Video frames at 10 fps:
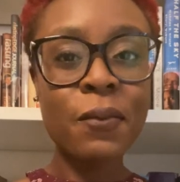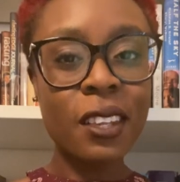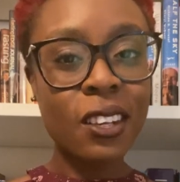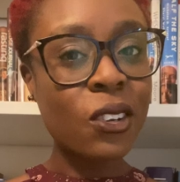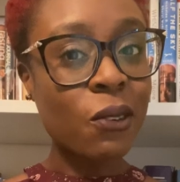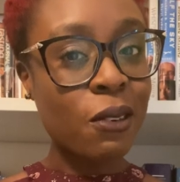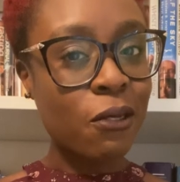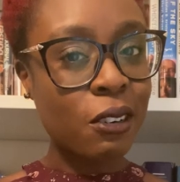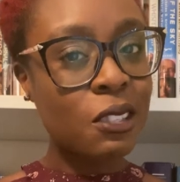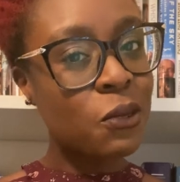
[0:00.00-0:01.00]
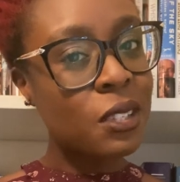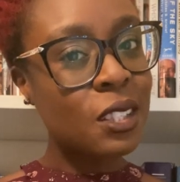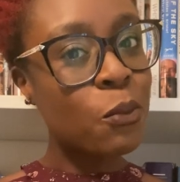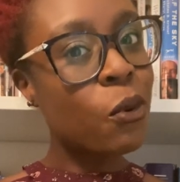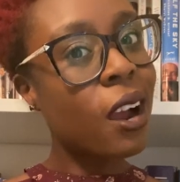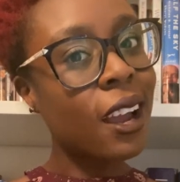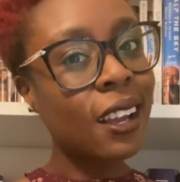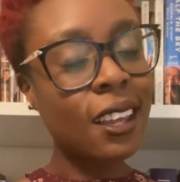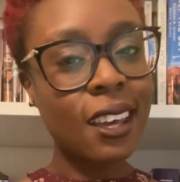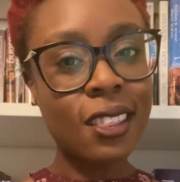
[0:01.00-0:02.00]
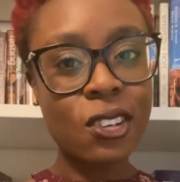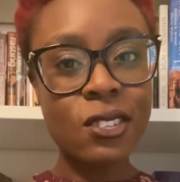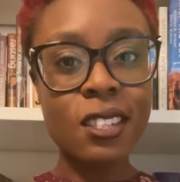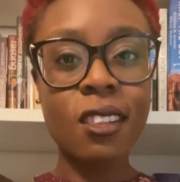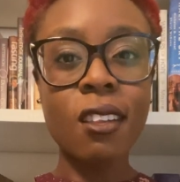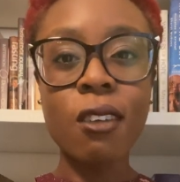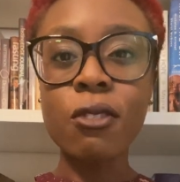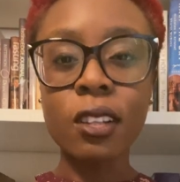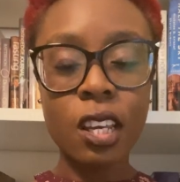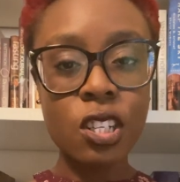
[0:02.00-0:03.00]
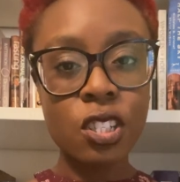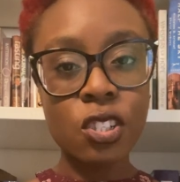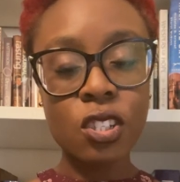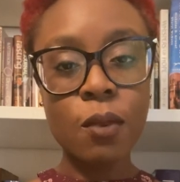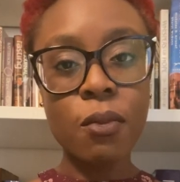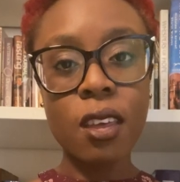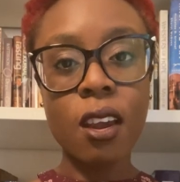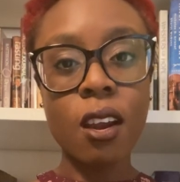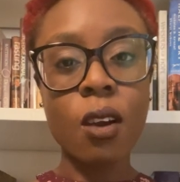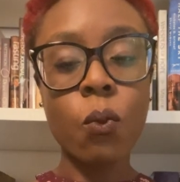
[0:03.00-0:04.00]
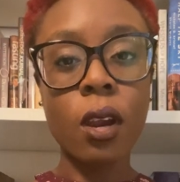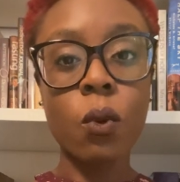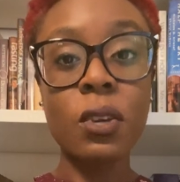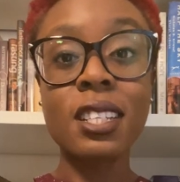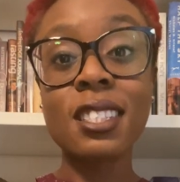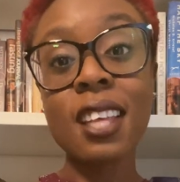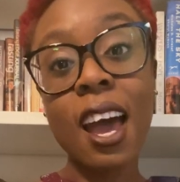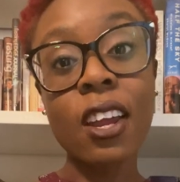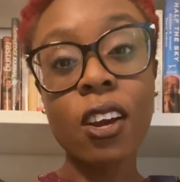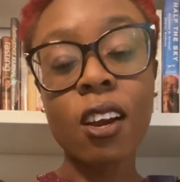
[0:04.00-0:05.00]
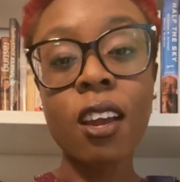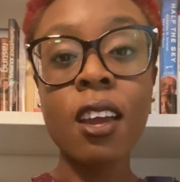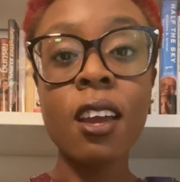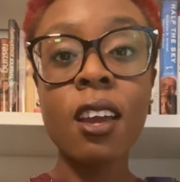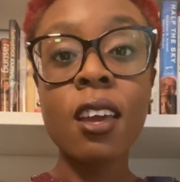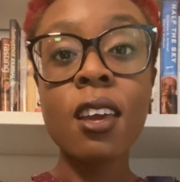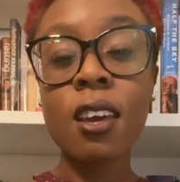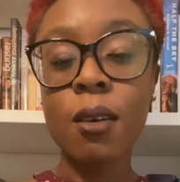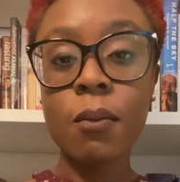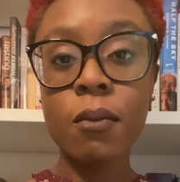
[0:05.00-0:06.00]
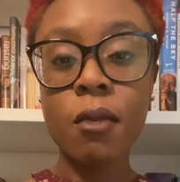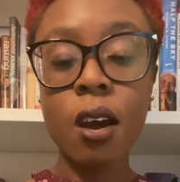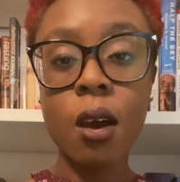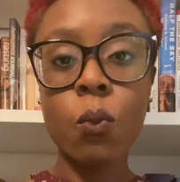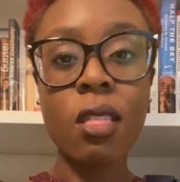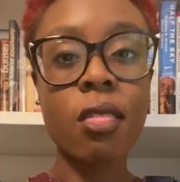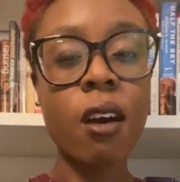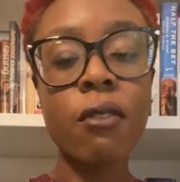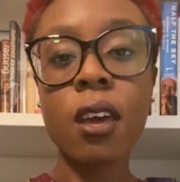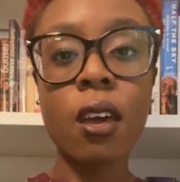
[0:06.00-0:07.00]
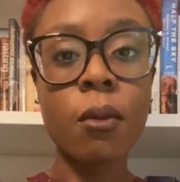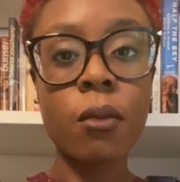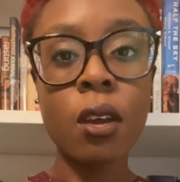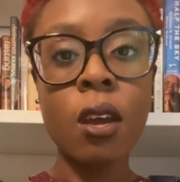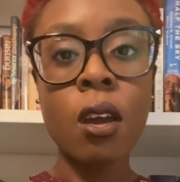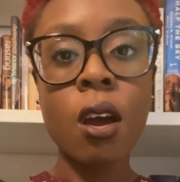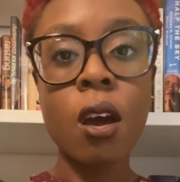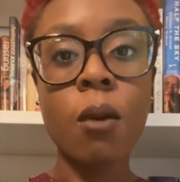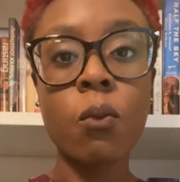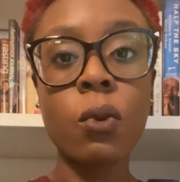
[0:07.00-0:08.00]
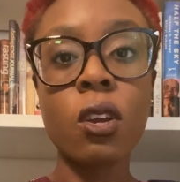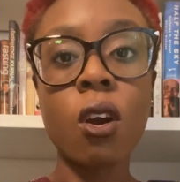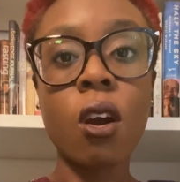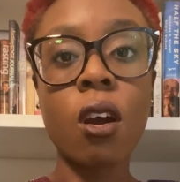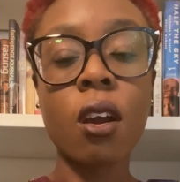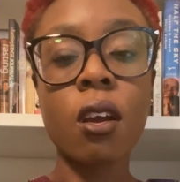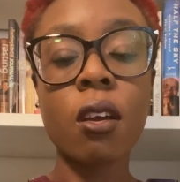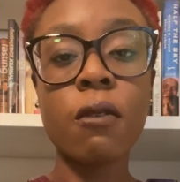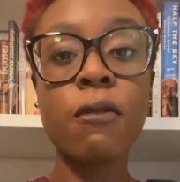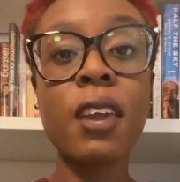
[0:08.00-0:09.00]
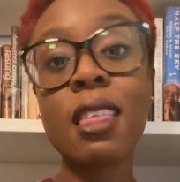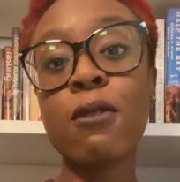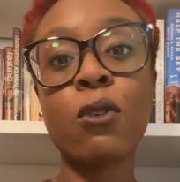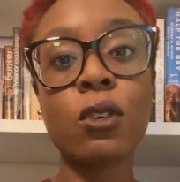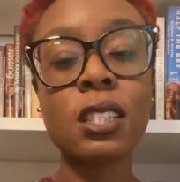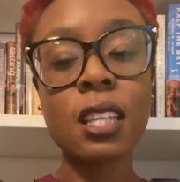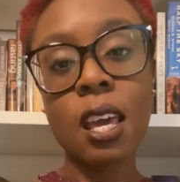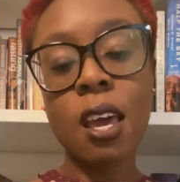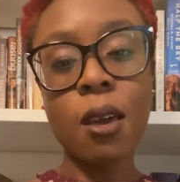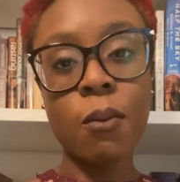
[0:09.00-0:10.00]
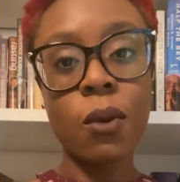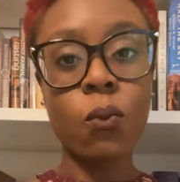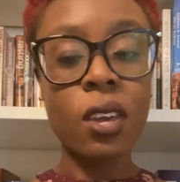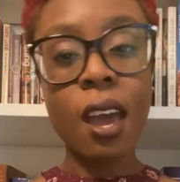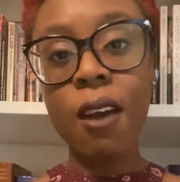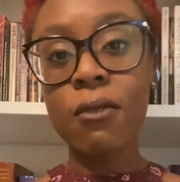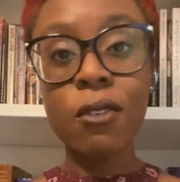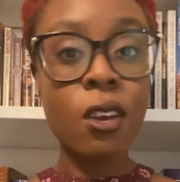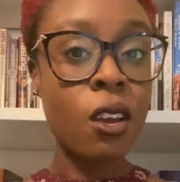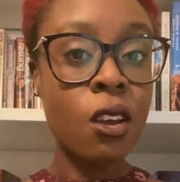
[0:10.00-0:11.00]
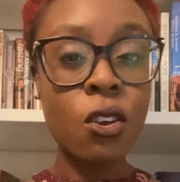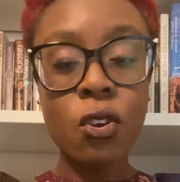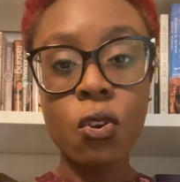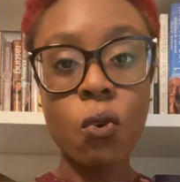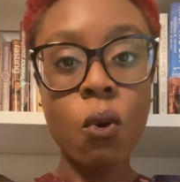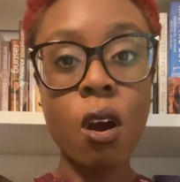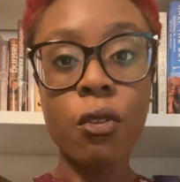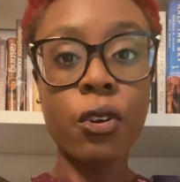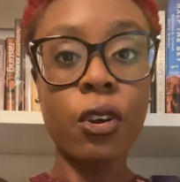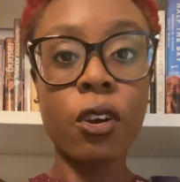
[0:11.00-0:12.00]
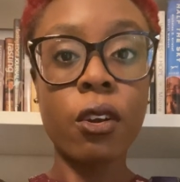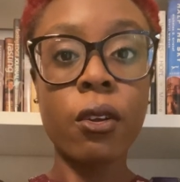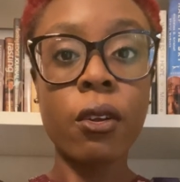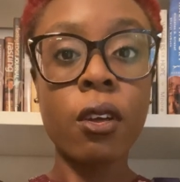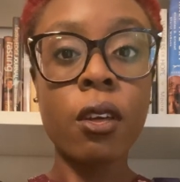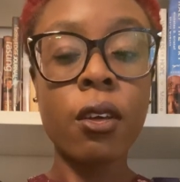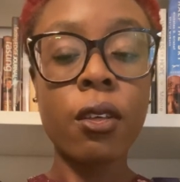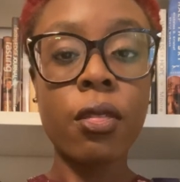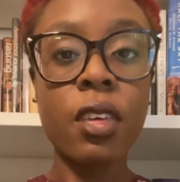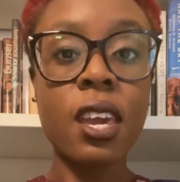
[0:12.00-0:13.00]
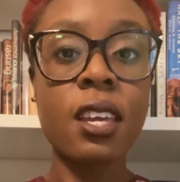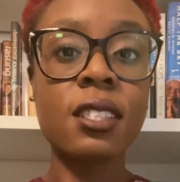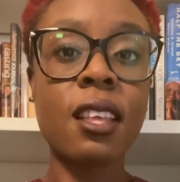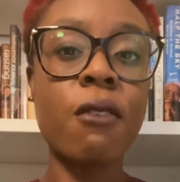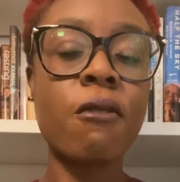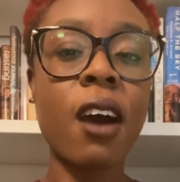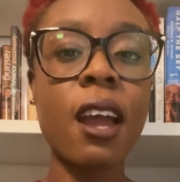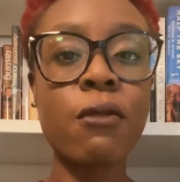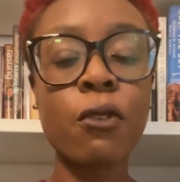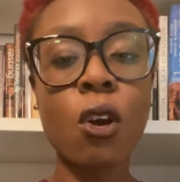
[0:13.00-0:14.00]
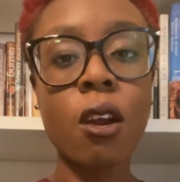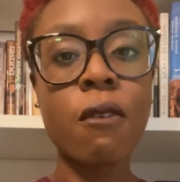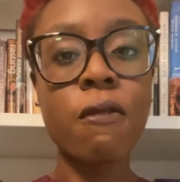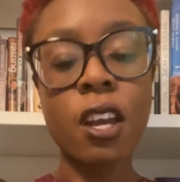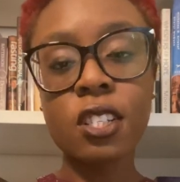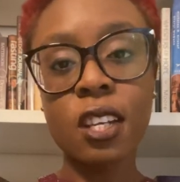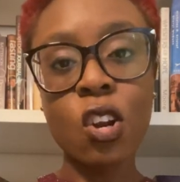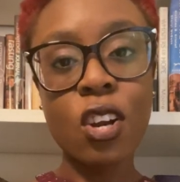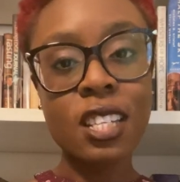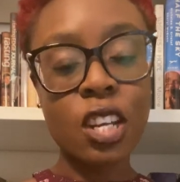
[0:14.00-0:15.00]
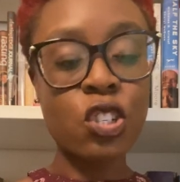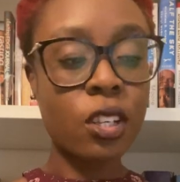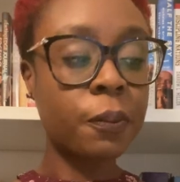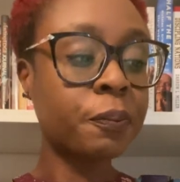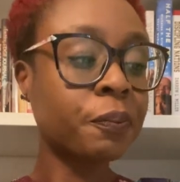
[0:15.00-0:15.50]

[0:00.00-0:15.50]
and you're referred to as the bride, and there's a love relationship there where we desire him, we love him, we are faithful to him, and we have no other things that vie for our affection and our attention.